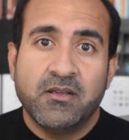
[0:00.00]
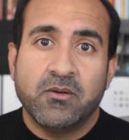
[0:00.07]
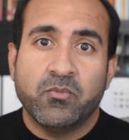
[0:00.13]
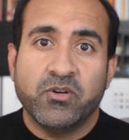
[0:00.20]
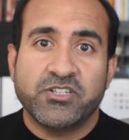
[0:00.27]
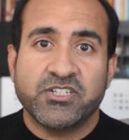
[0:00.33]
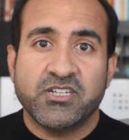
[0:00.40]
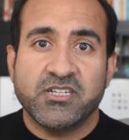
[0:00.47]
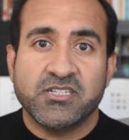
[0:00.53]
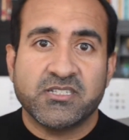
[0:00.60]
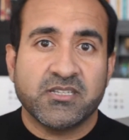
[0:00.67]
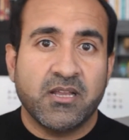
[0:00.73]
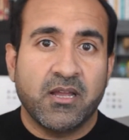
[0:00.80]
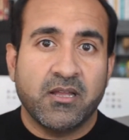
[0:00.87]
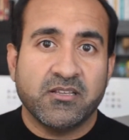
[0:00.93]
which
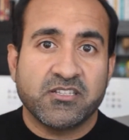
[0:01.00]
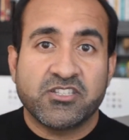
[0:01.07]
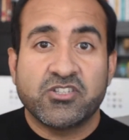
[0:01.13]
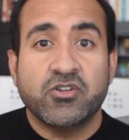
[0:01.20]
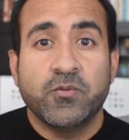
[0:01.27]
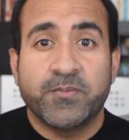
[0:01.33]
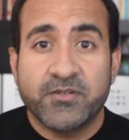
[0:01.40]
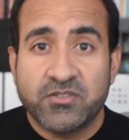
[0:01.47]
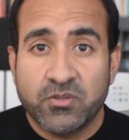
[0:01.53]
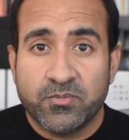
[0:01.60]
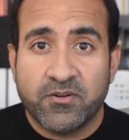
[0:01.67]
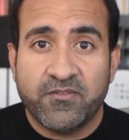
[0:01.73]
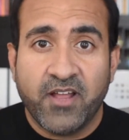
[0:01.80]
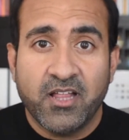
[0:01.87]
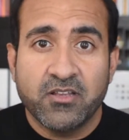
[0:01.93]
is super,
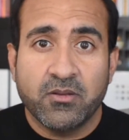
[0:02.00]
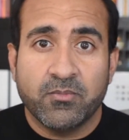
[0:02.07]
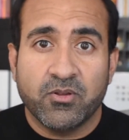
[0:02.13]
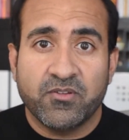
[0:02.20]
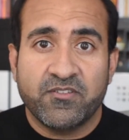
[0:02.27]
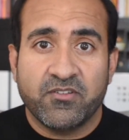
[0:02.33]
super valuable